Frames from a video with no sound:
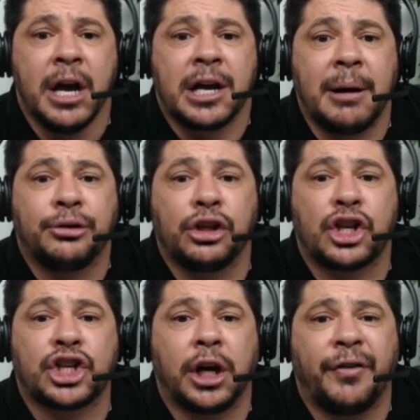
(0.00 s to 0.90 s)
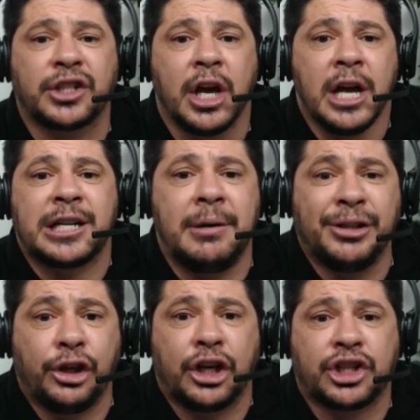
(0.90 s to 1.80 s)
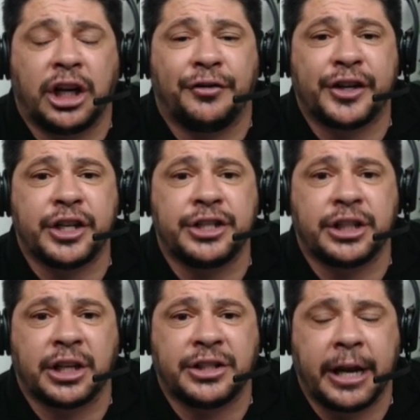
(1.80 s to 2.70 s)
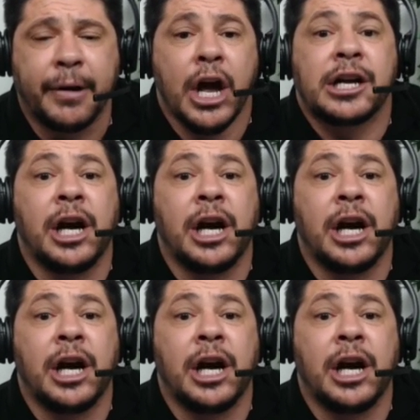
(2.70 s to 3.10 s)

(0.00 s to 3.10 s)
Come to the surface. Come to the surface in Jesus' name.